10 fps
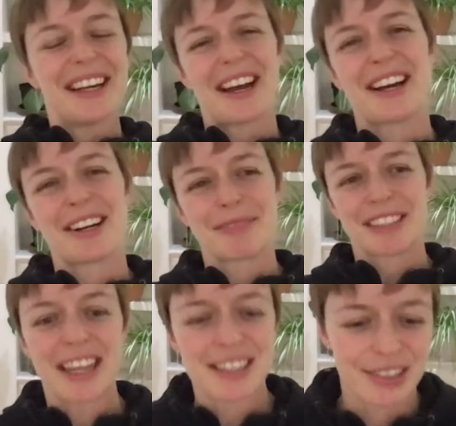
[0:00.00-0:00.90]

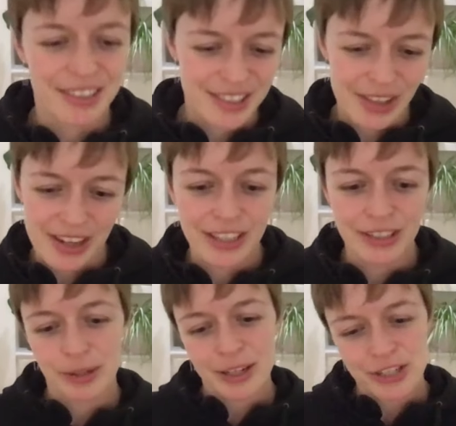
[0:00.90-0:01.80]
Yeah, so that's a lot of
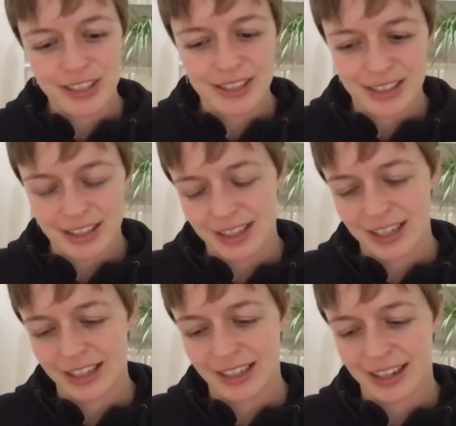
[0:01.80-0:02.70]
good questions. I
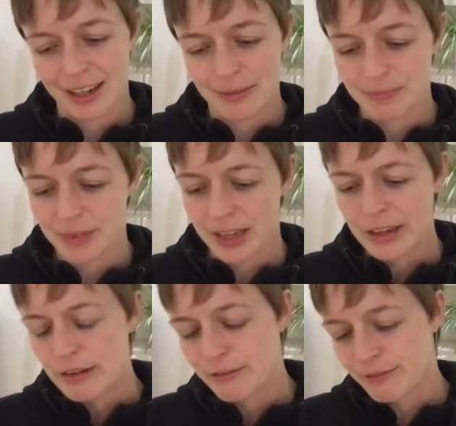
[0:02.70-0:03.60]
think
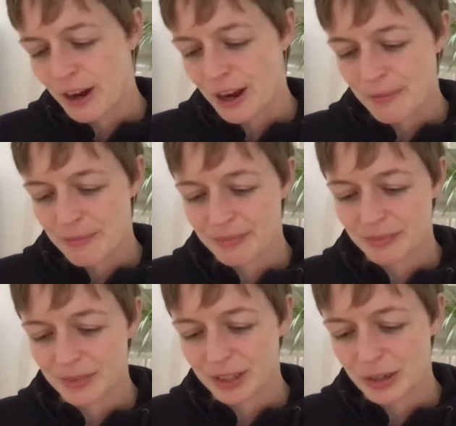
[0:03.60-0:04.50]
from
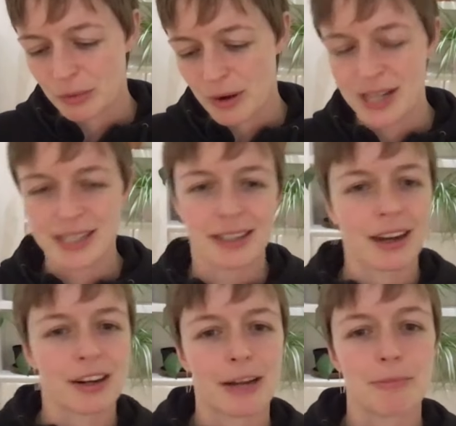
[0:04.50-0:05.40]
wanting to get
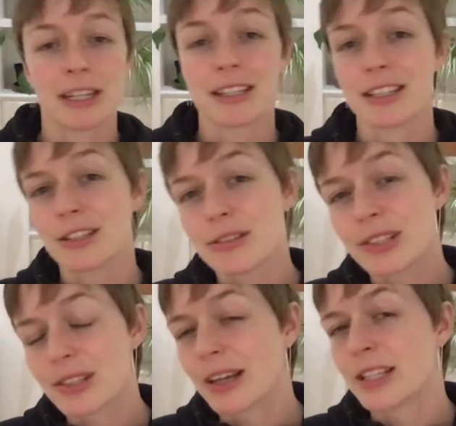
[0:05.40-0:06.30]
our company to use
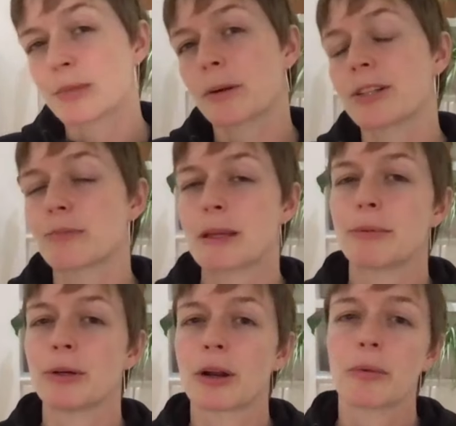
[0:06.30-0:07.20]
design sprints,
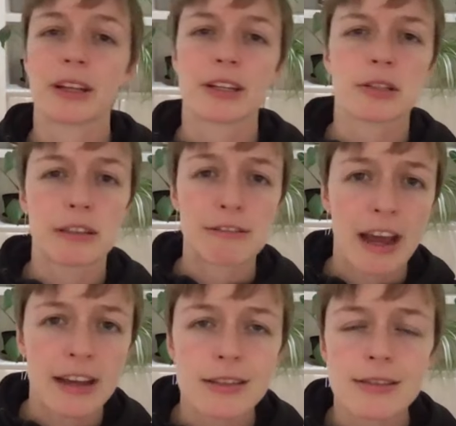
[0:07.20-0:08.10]
people aren't willing to
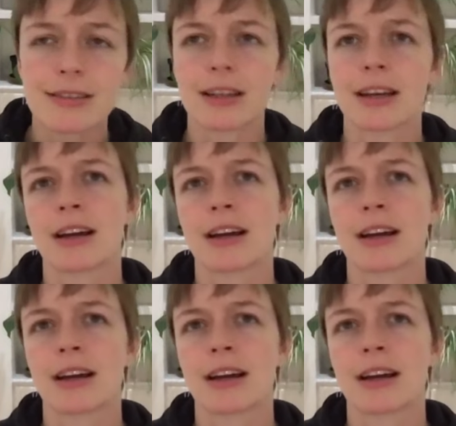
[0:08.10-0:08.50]
invest,